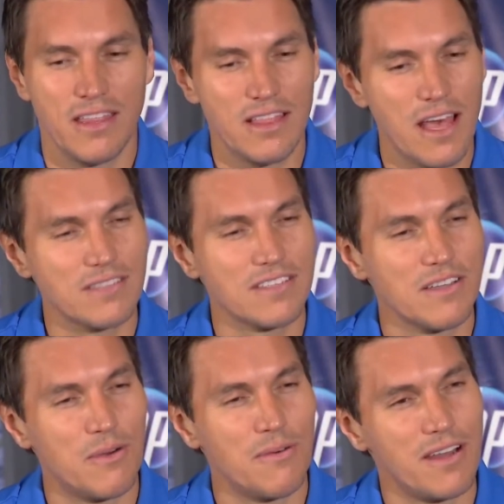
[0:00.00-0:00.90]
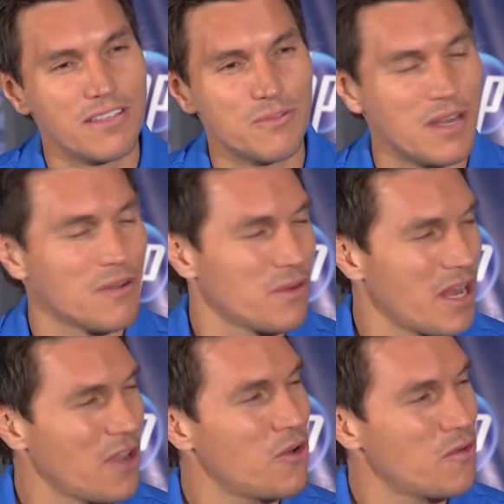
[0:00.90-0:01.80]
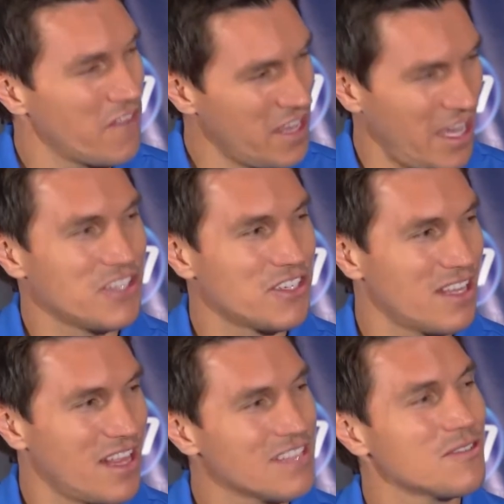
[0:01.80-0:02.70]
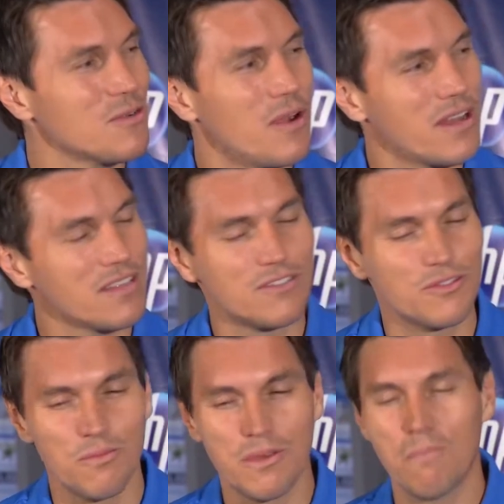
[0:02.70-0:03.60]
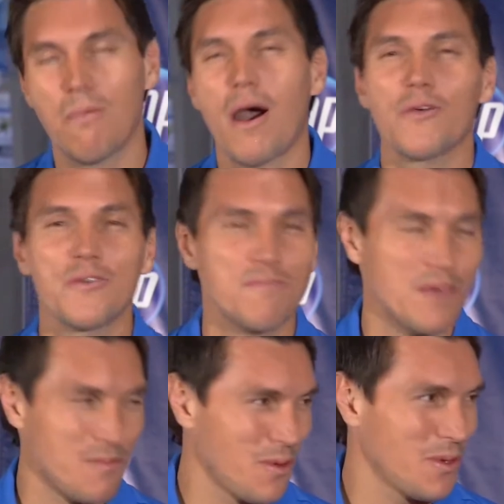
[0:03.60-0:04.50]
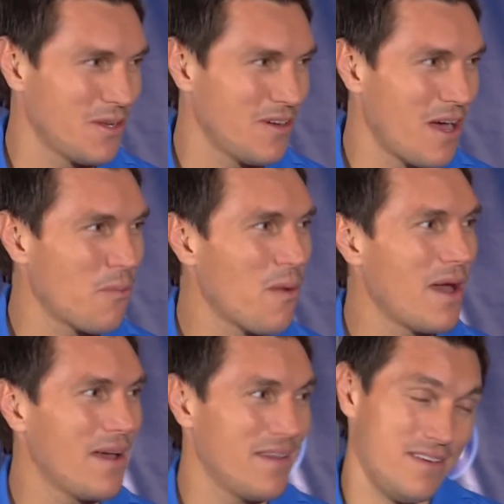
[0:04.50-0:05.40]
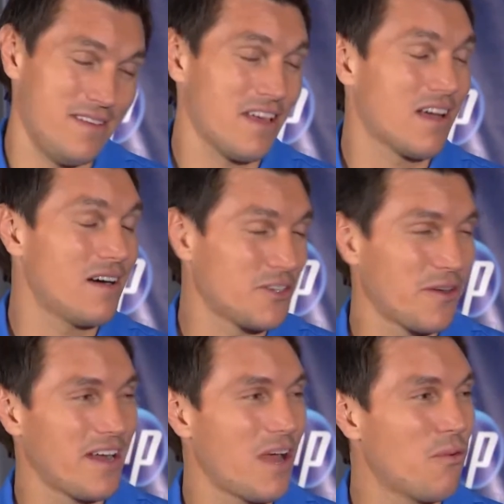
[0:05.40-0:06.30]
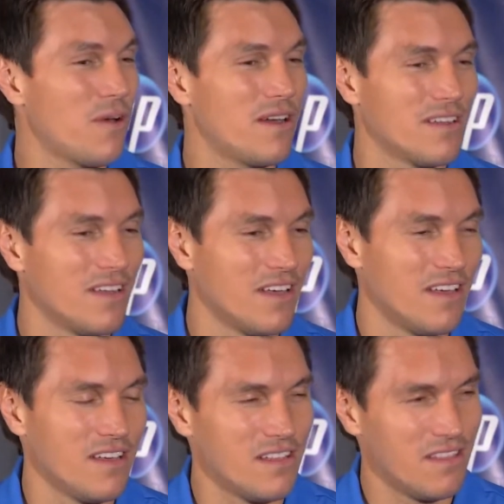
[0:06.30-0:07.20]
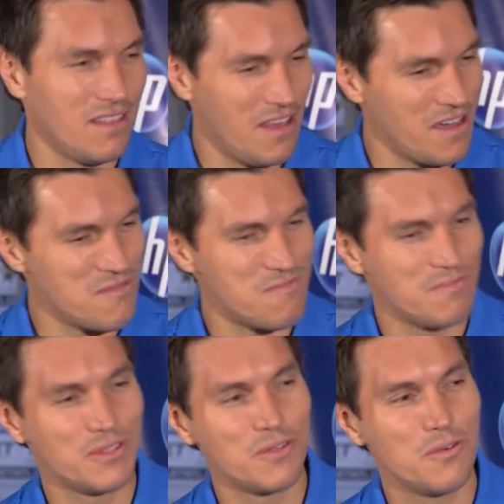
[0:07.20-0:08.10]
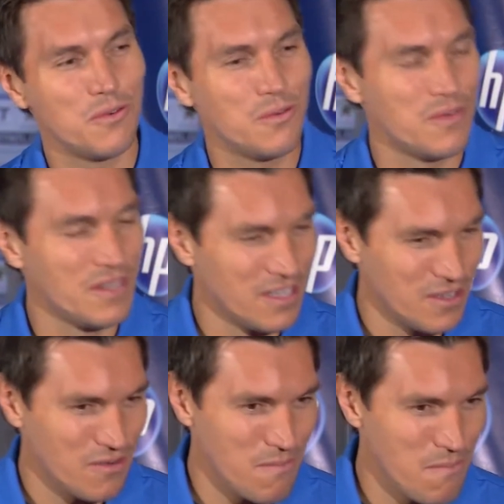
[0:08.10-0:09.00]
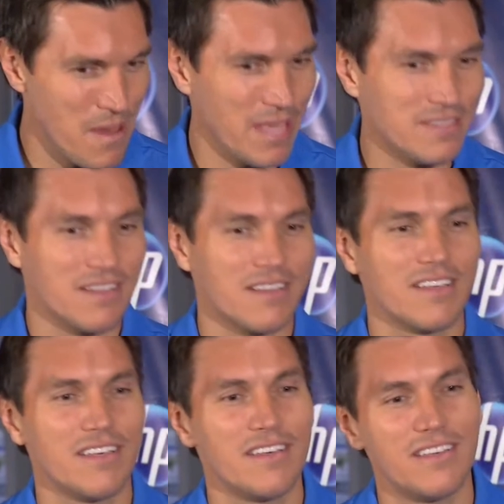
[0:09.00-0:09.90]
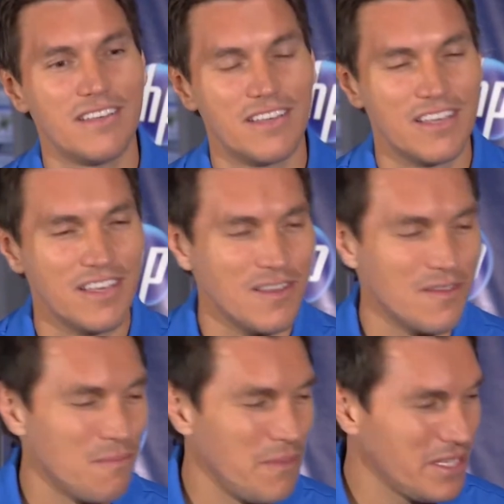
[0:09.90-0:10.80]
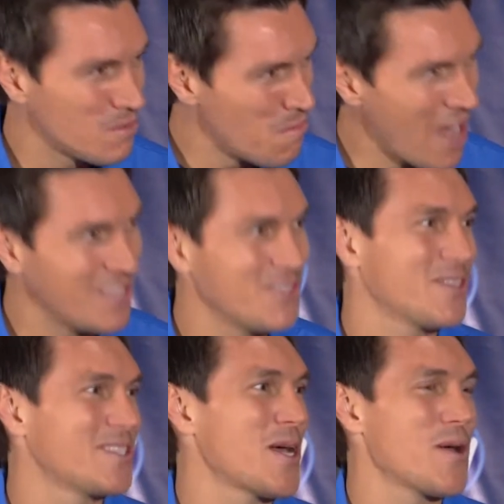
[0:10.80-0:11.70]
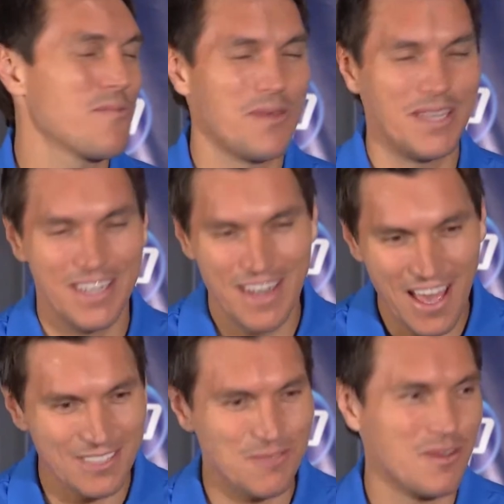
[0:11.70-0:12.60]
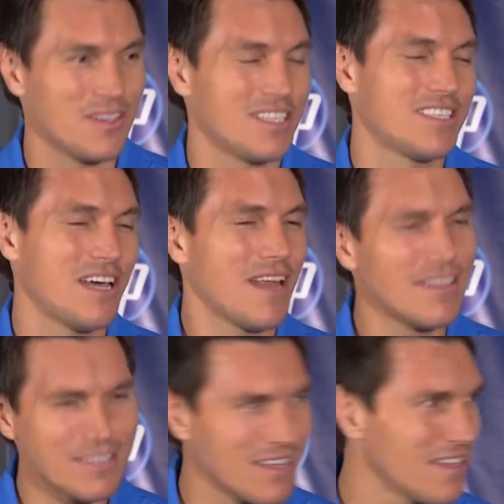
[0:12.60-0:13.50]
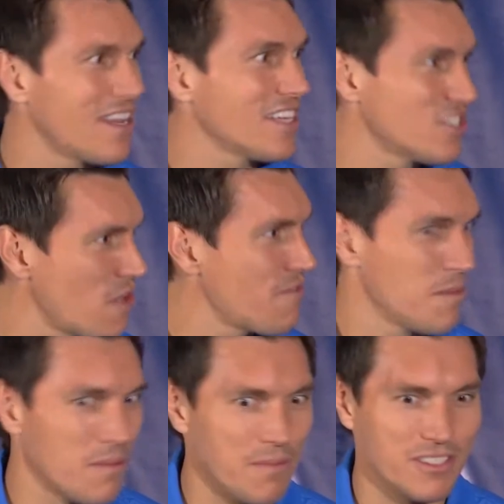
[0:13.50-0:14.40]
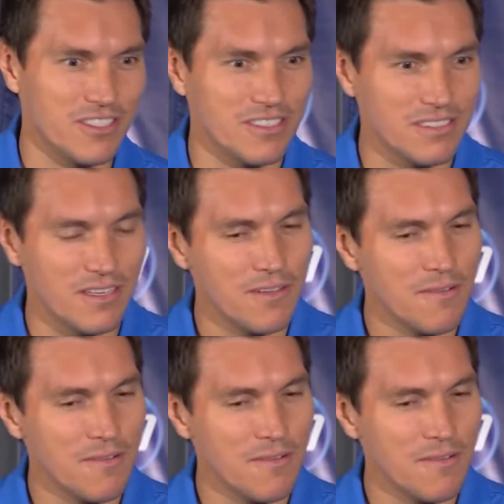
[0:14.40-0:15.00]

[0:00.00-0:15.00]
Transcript: the last thing I want is when I go on vacation, the last thing I want is to be bothering people. Mm-hmm. In the contrary, I want them to basically be smiling all the time, being nice to me all the time, not necessarily like serving me, but just